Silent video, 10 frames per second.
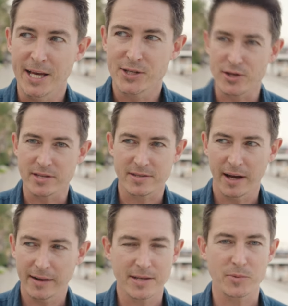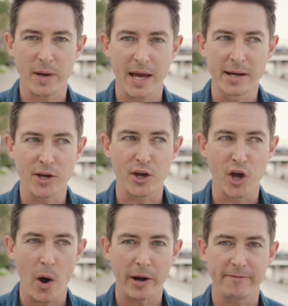So starting this weekend, you can
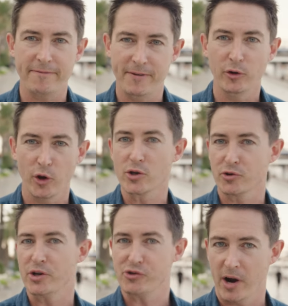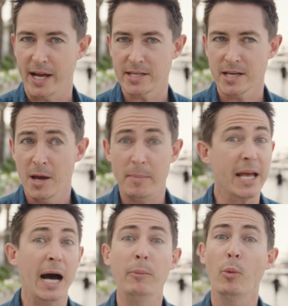go out and fulfill those three traits,
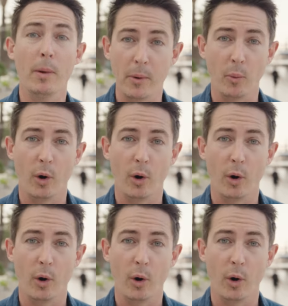become what women